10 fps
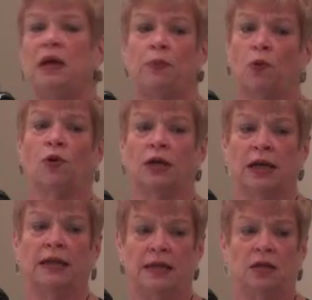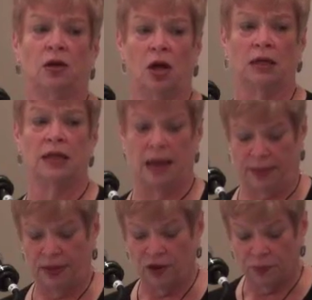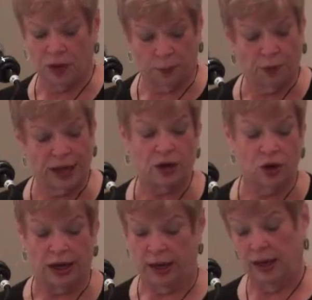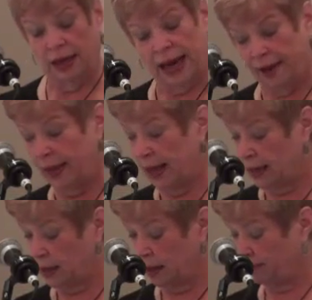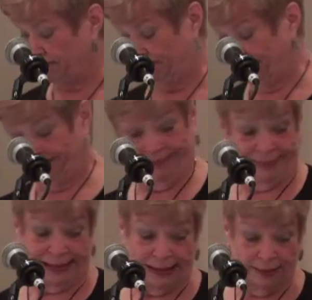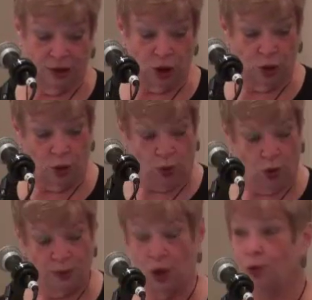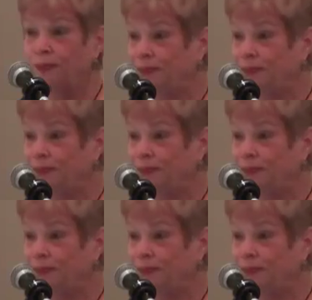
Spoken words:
people worked on these a long time, and they're pretty good. Can they get done? Don't know. Hope so.